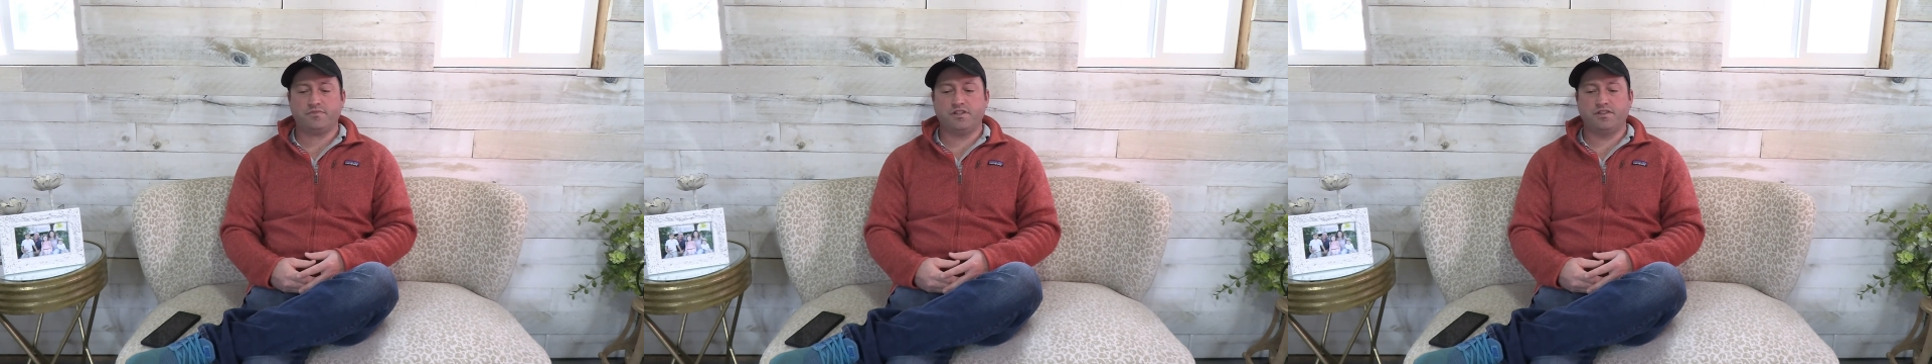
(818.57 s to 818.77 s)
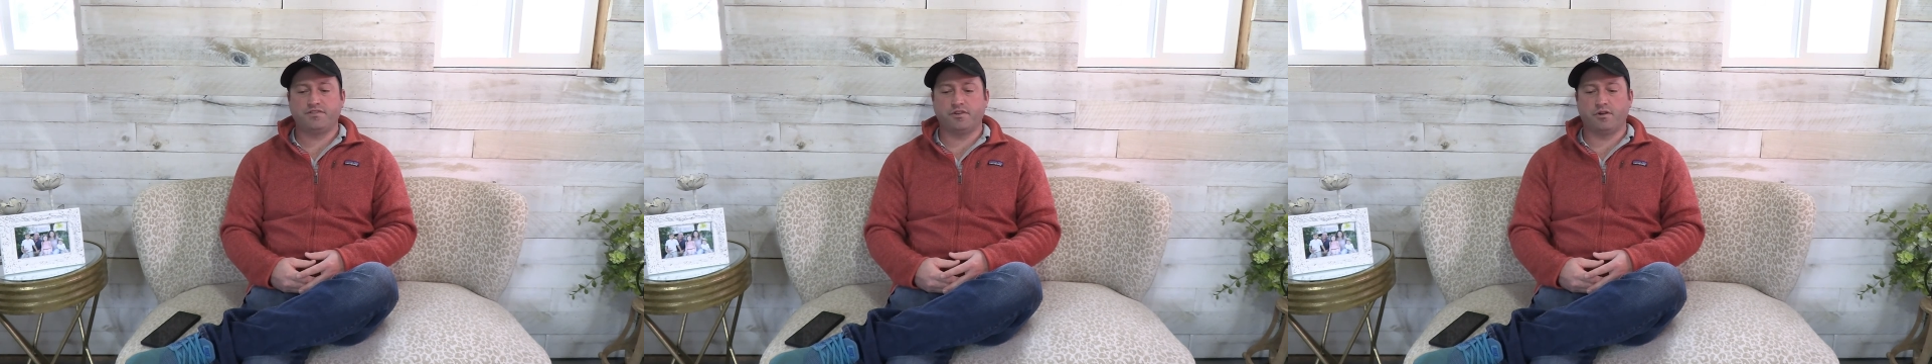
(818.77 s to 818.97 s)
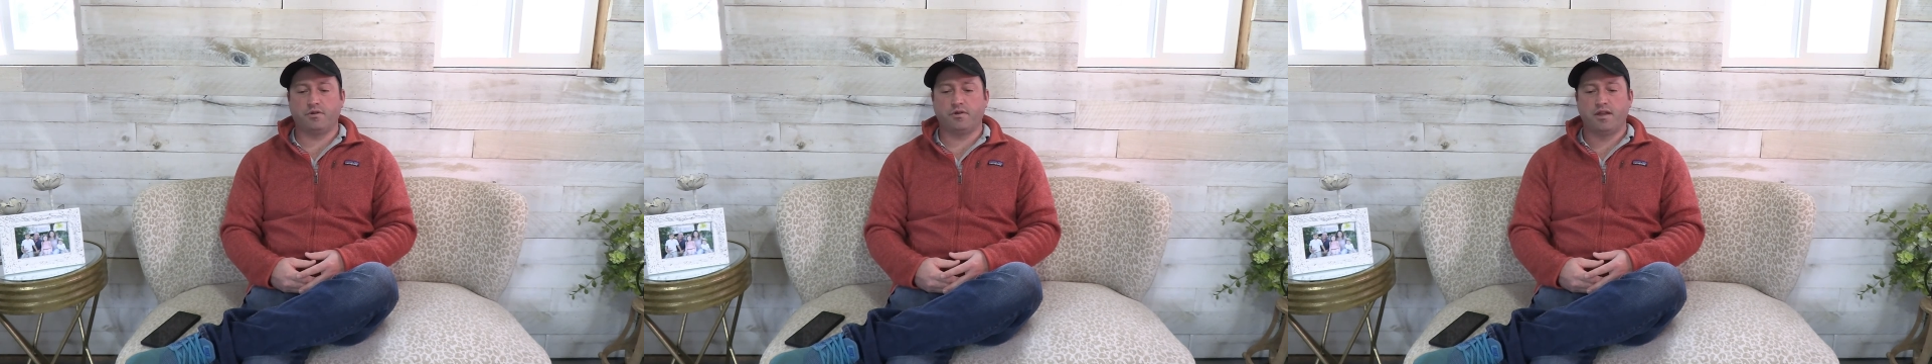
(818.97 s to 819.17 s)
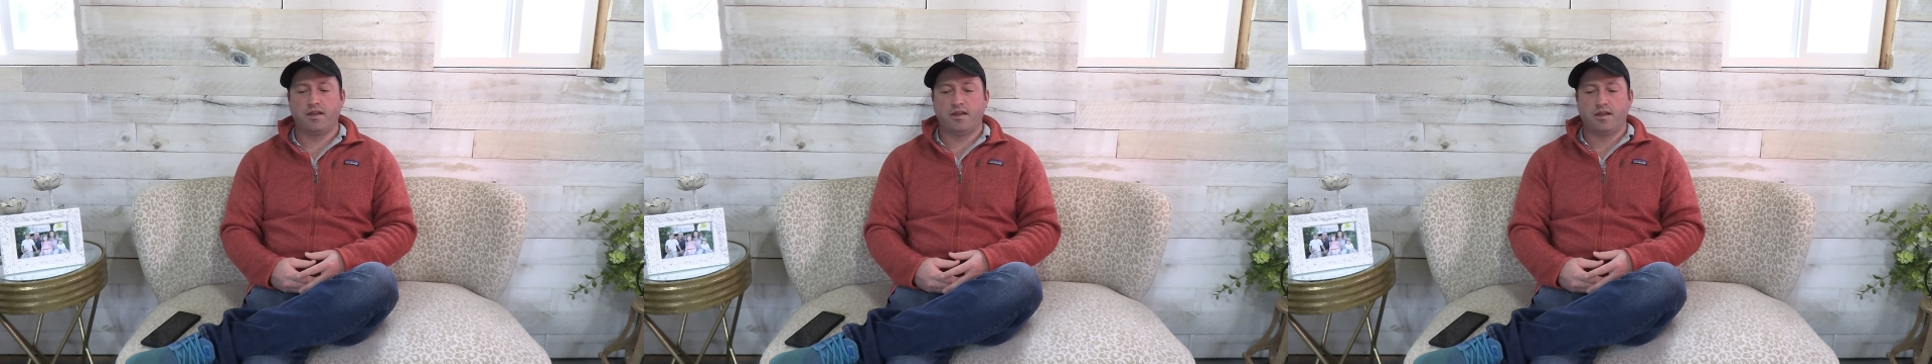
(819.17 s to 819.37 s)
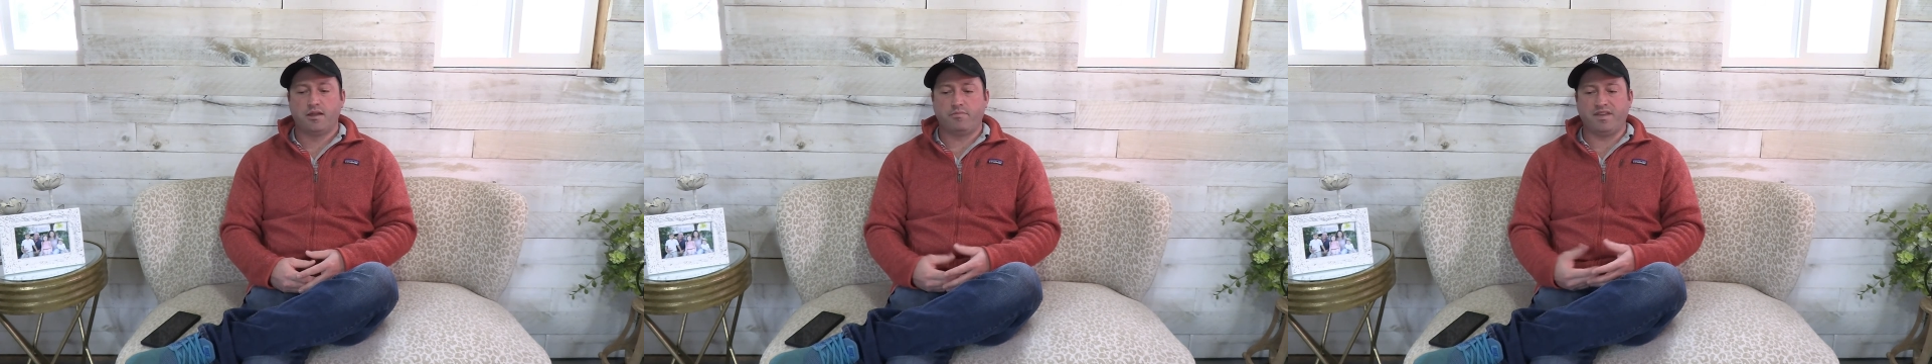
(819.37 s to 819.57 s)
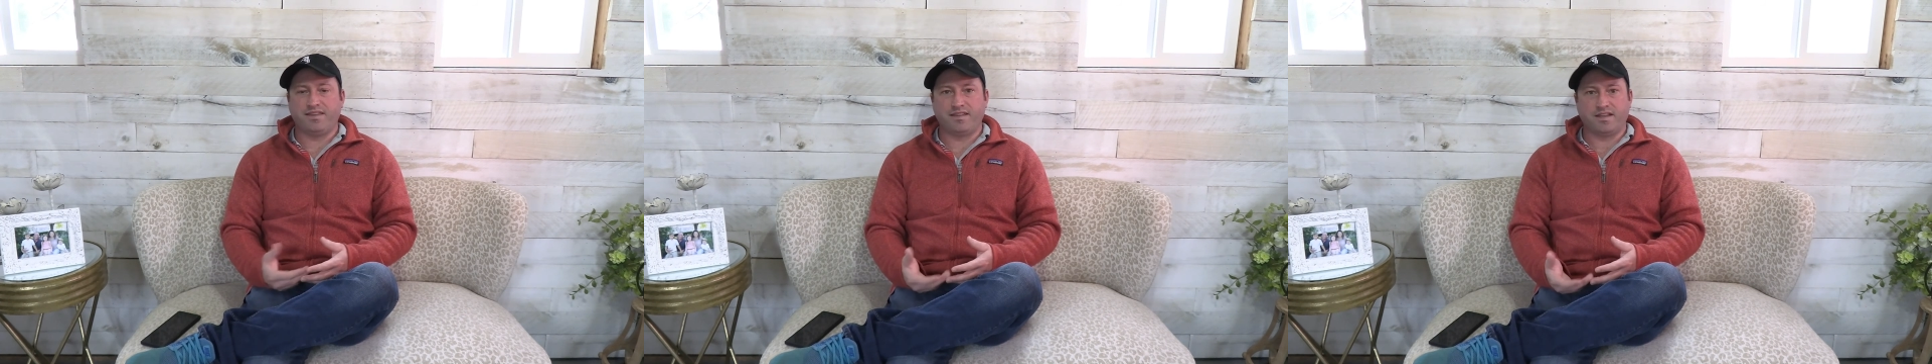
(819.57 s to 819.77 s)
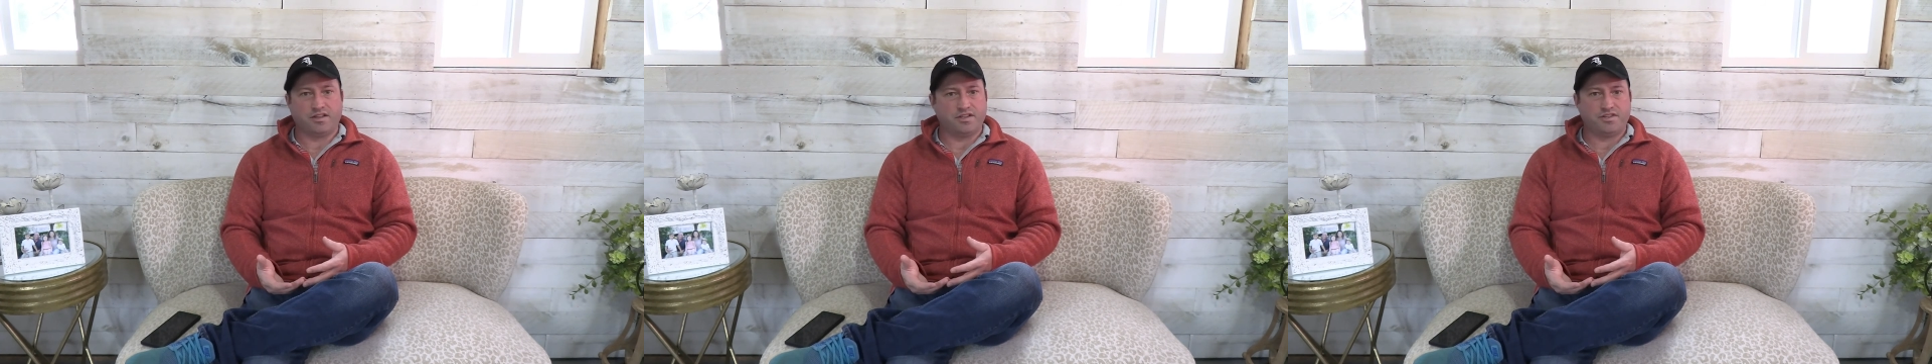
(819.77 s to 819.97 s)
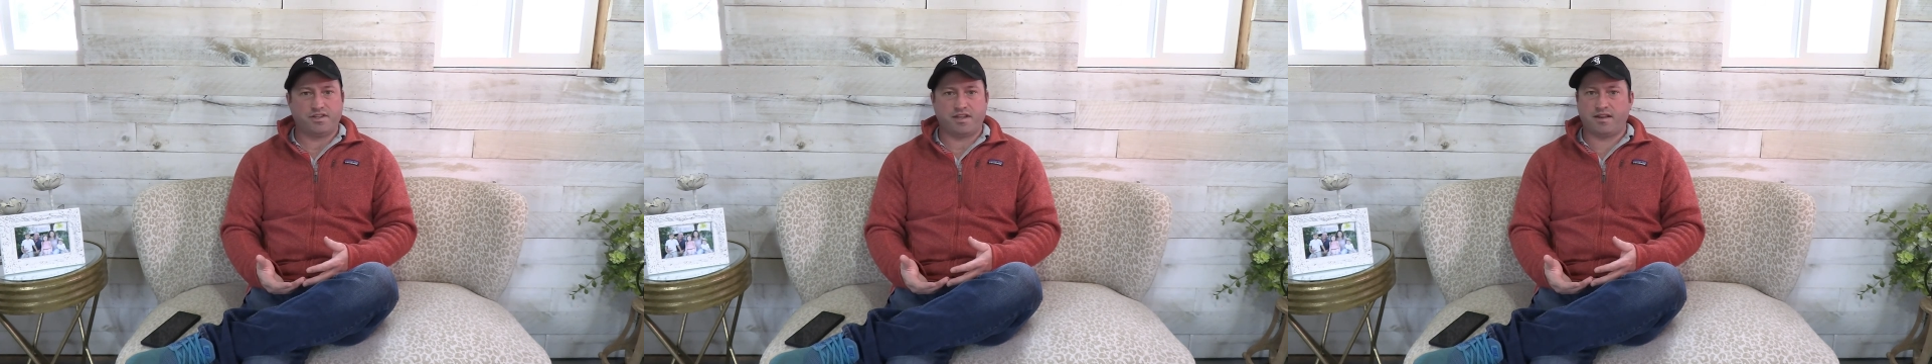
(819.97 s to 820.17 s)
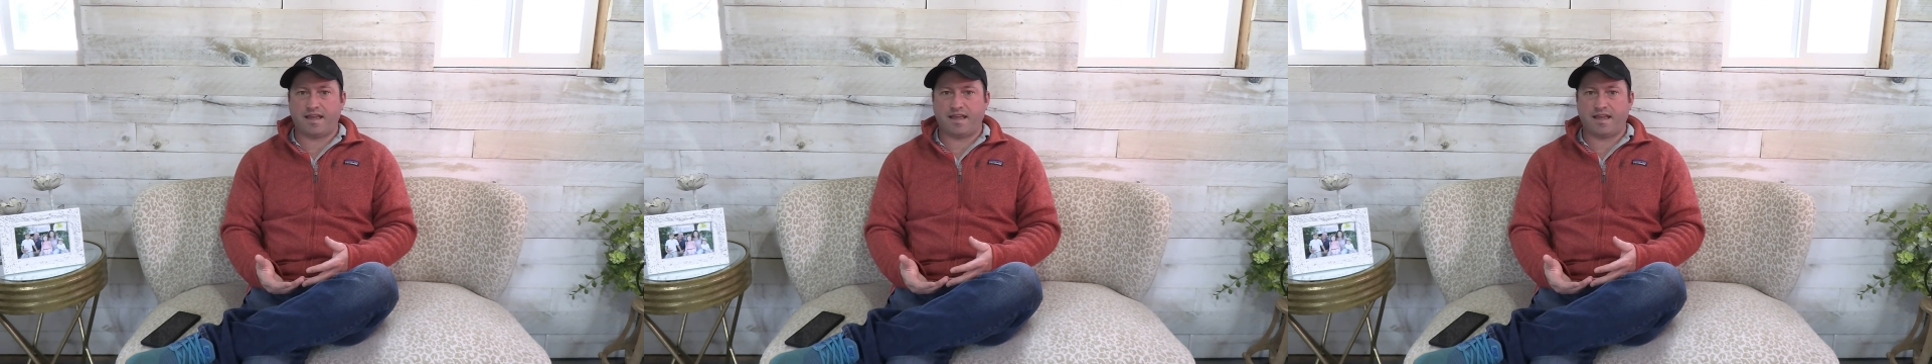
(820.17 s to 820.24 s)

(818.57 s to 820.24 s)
So be diligent,